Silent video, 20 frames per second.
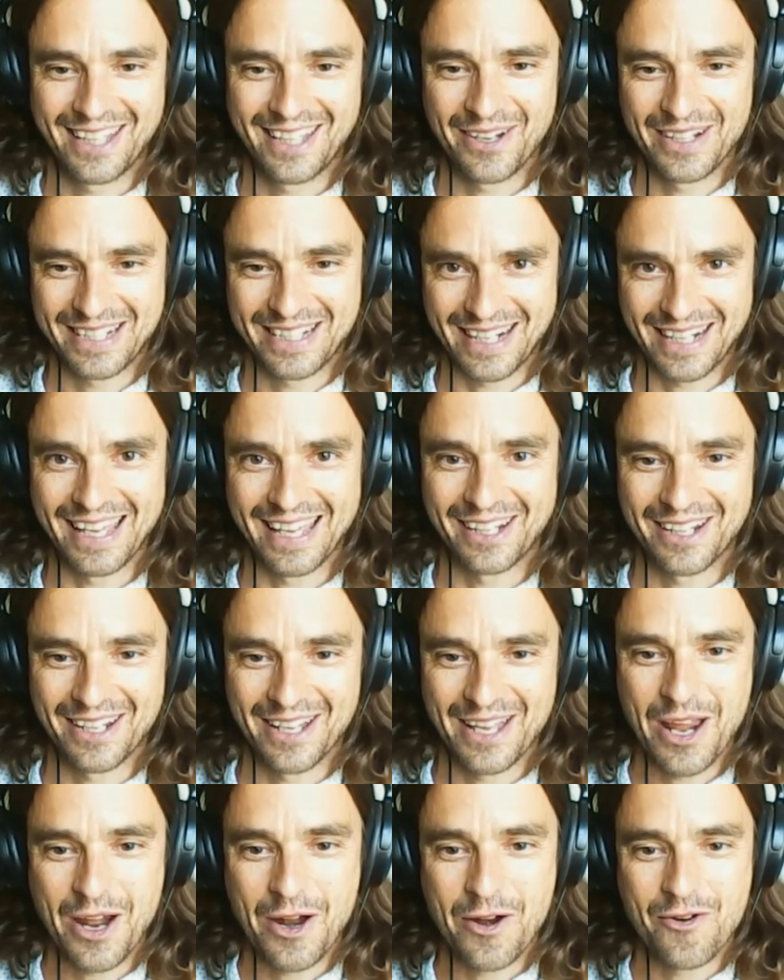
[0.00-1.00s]
it's
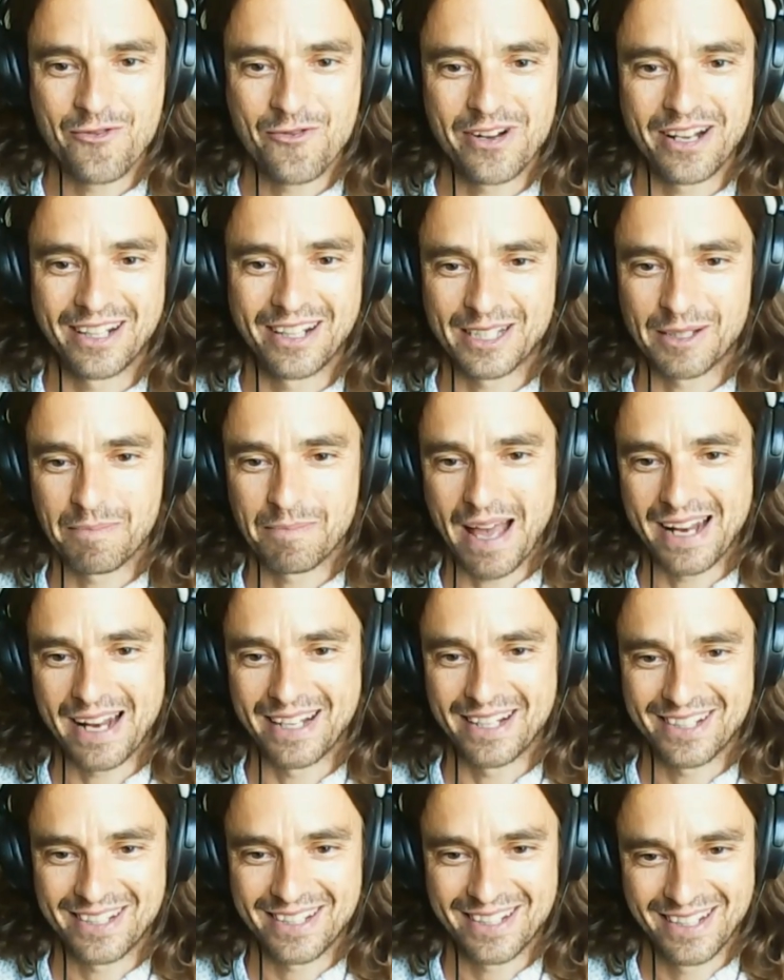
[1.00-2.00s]
like real
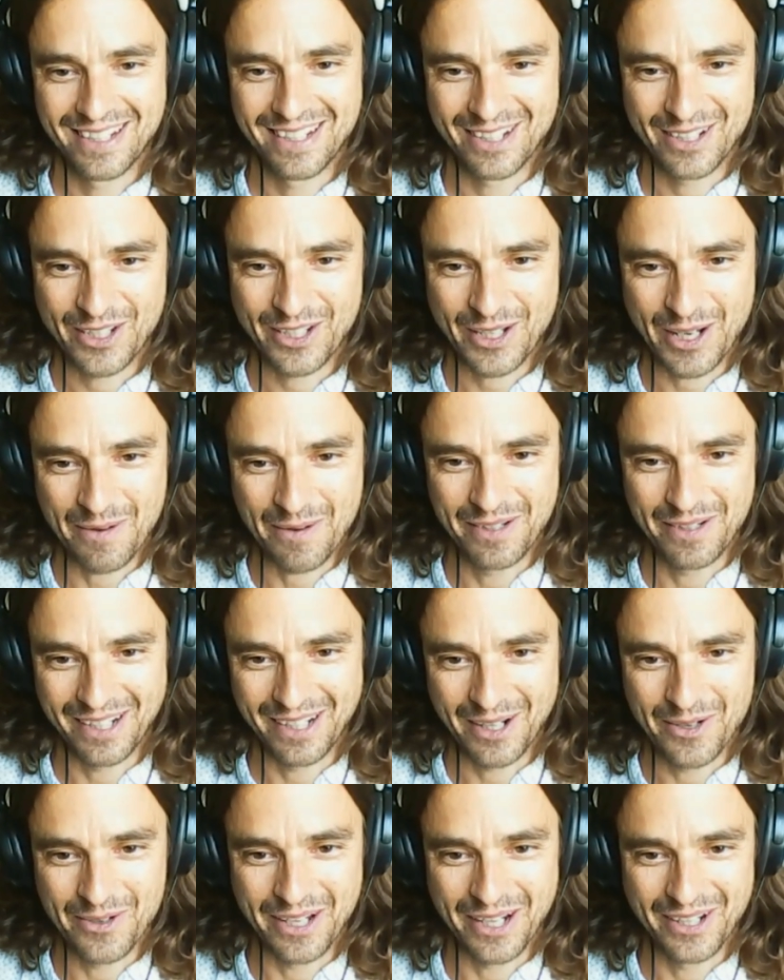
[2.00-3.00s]
Spanish
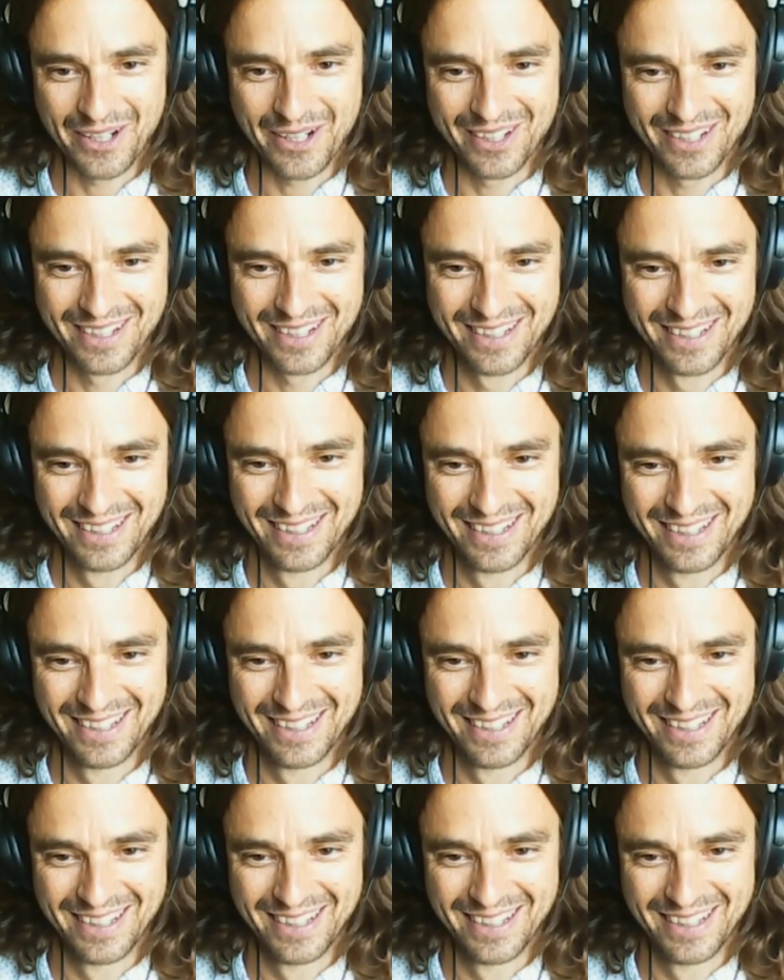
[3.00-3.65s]
summer going on.